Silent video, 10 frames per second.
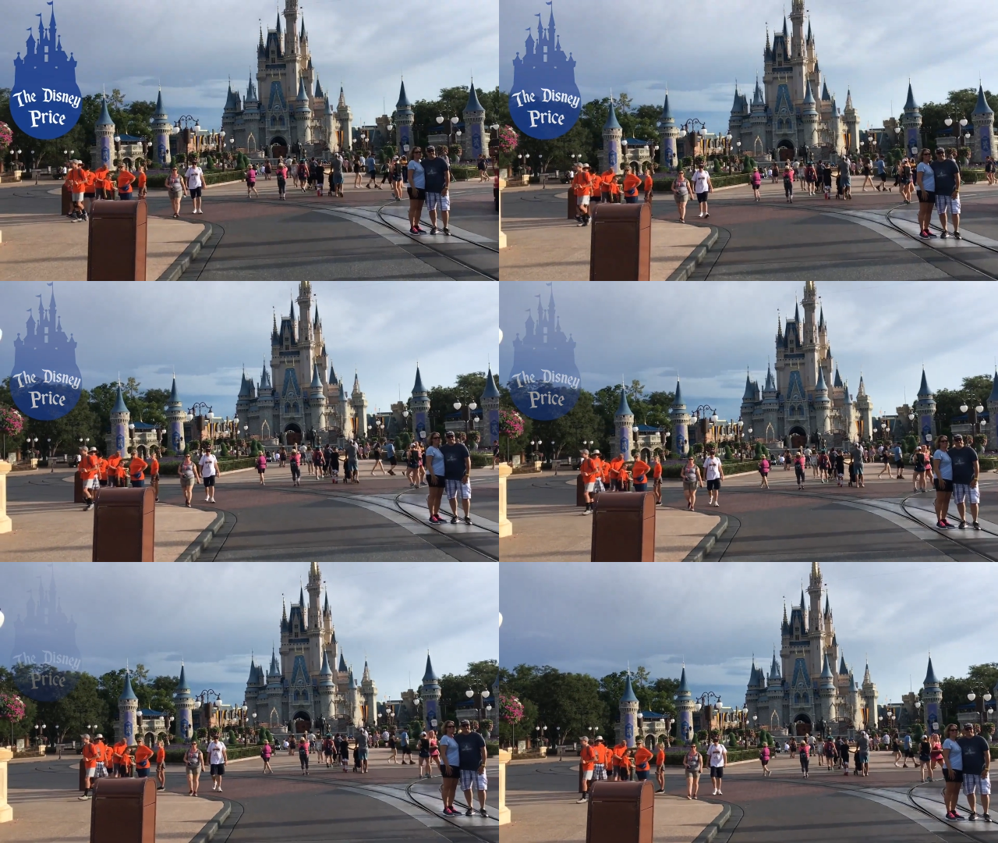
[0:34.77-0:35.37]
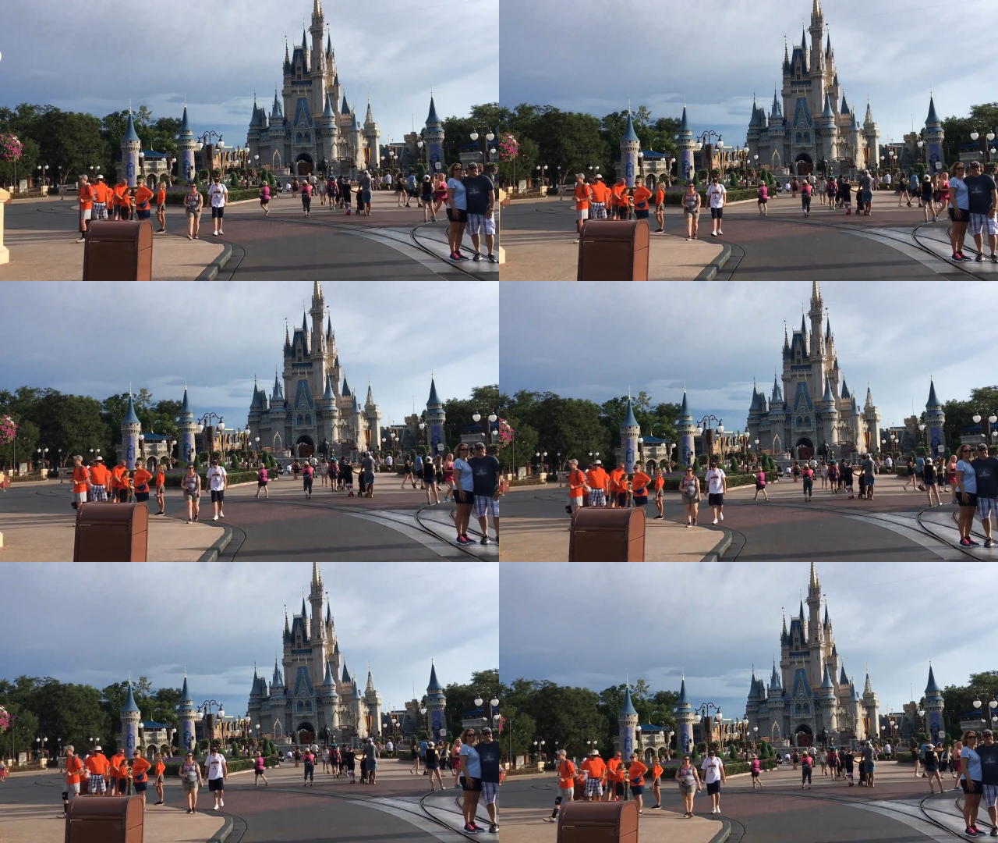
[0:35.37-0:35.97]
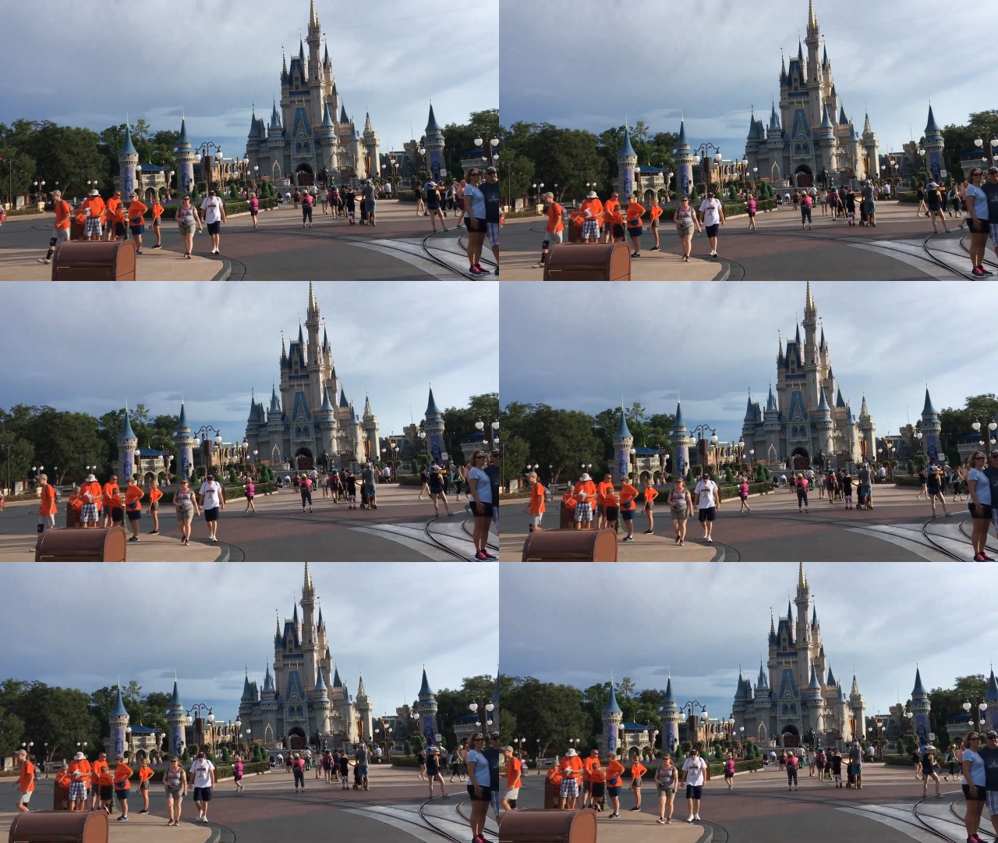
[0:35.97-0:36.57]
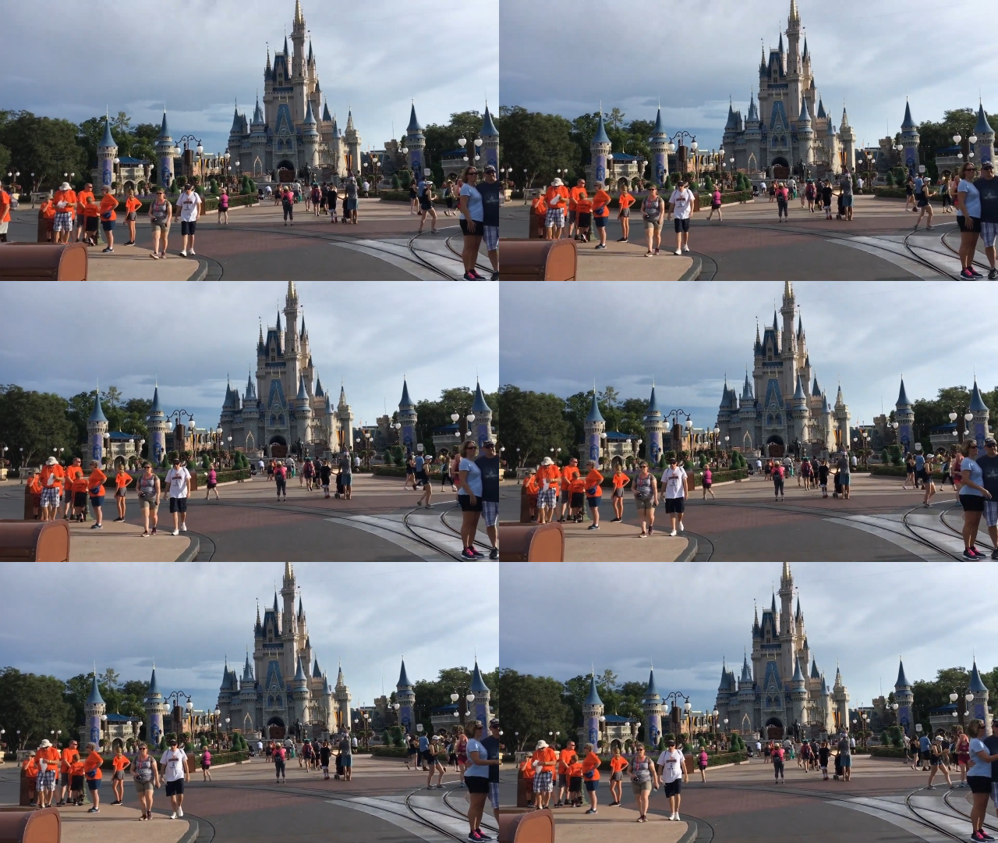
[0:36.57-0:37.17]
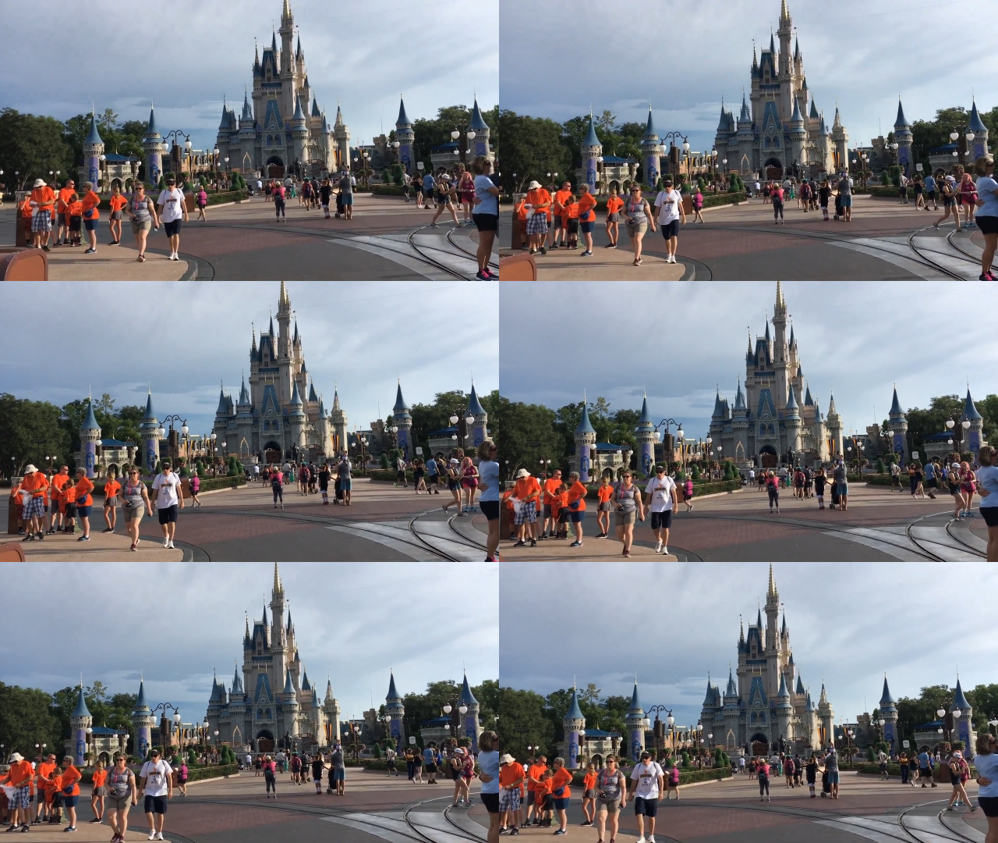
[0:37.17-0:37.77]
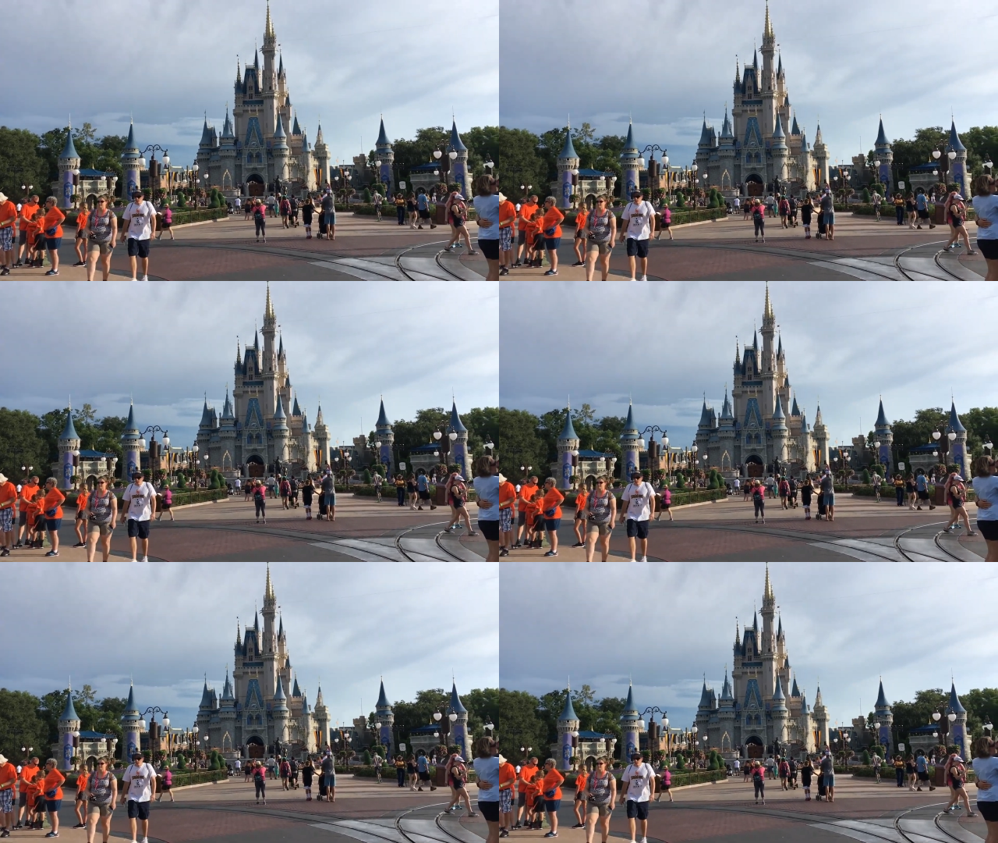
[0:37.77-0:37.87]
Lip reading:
(no speaker visible)